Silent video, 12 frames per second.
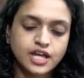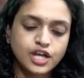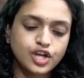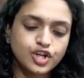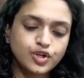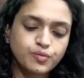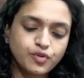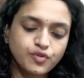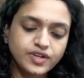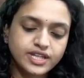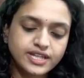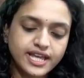removing
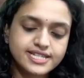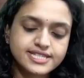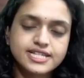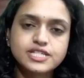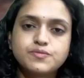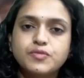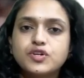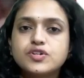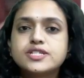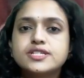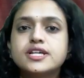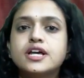the excess, because
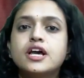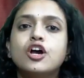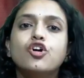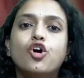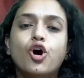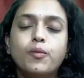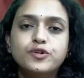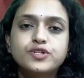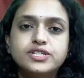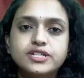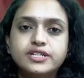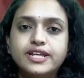composite
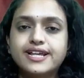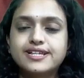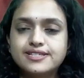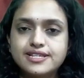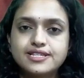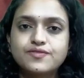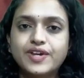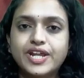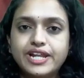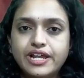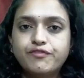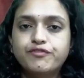excess when
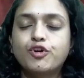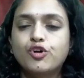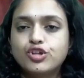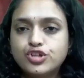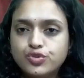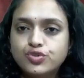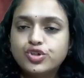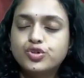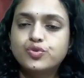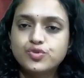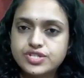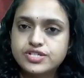left onto the tooth
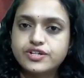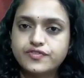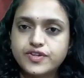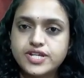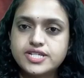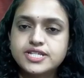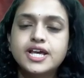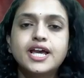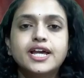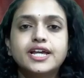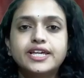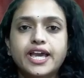surface
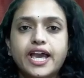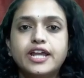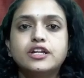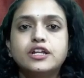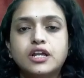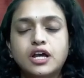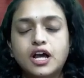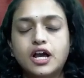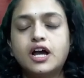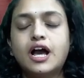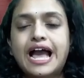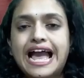can
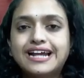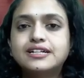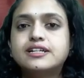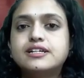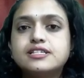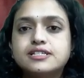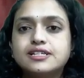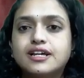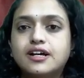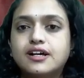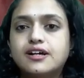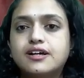act as
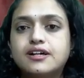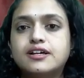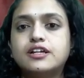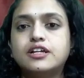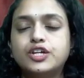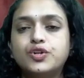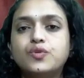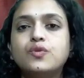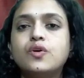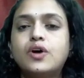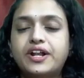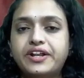
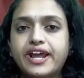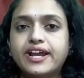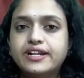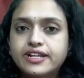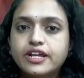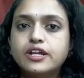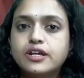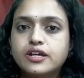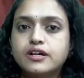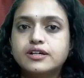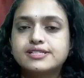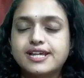attracting
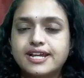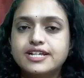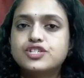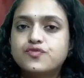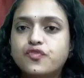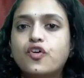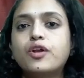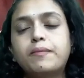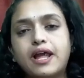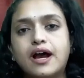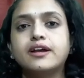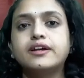sites for
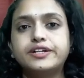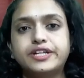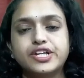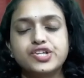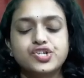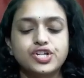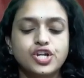plaque retention.